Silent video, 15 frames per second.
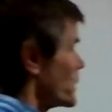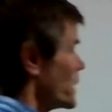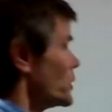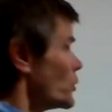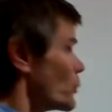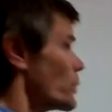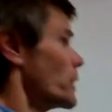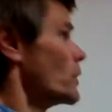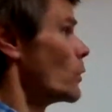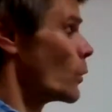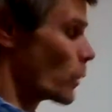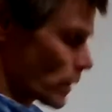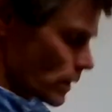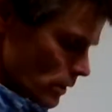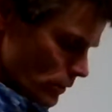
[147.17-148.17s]
in the real
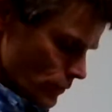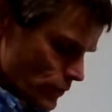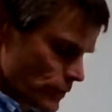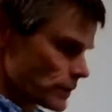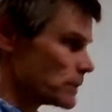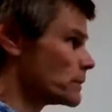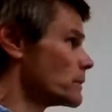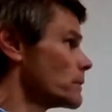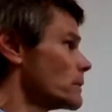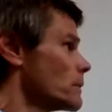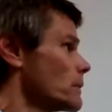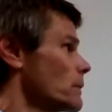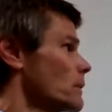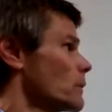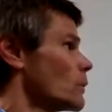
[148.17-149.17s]
world,
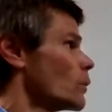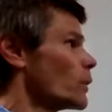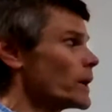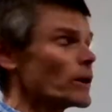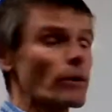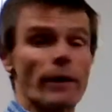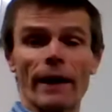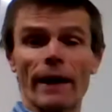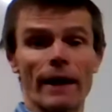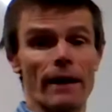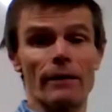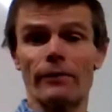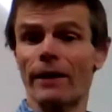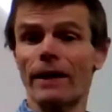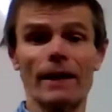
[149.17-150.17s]
we don't
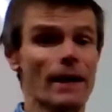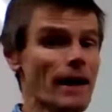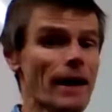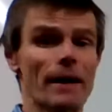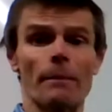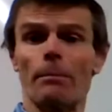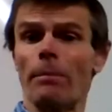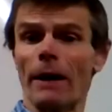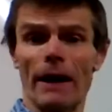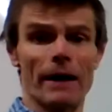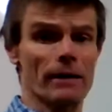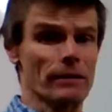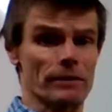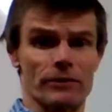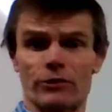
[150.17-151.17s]
have any kind of
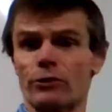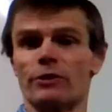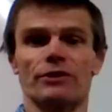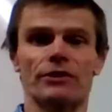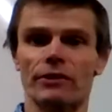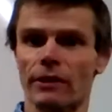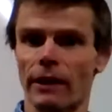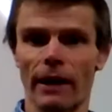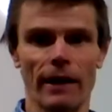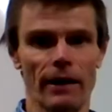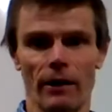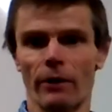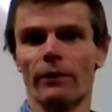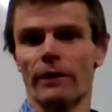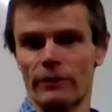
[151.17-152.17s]
balance or
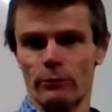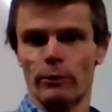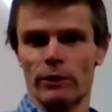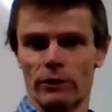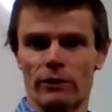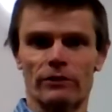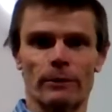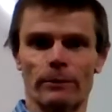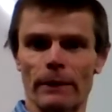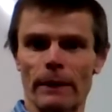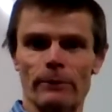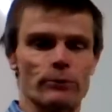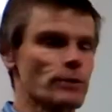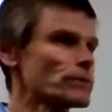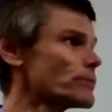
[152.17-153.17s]
scale, as we
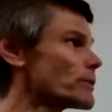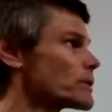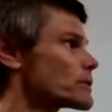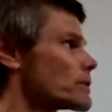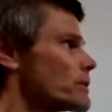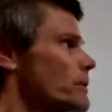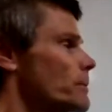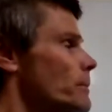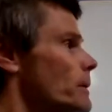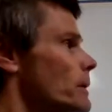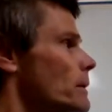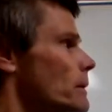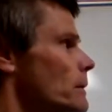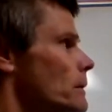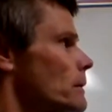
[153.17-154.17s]
sometimes refer to them,
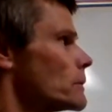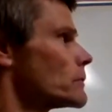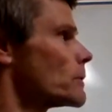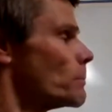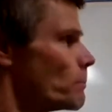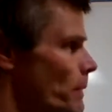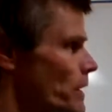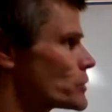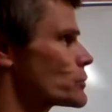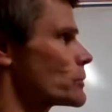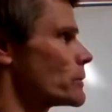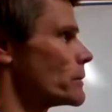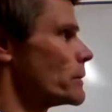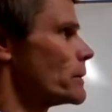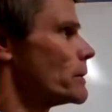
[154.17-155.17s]
to
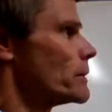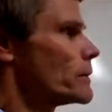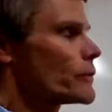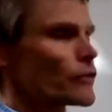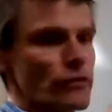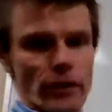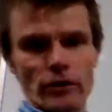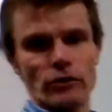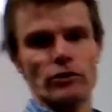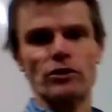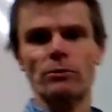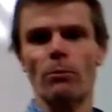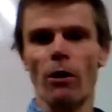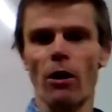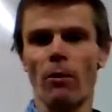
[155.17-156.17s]
measure such a
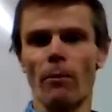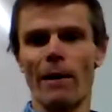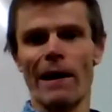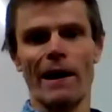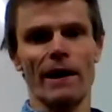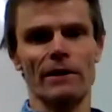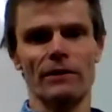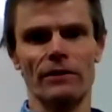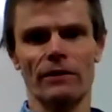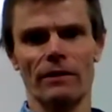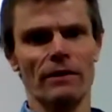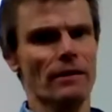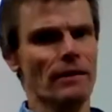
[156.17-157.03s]
small mass.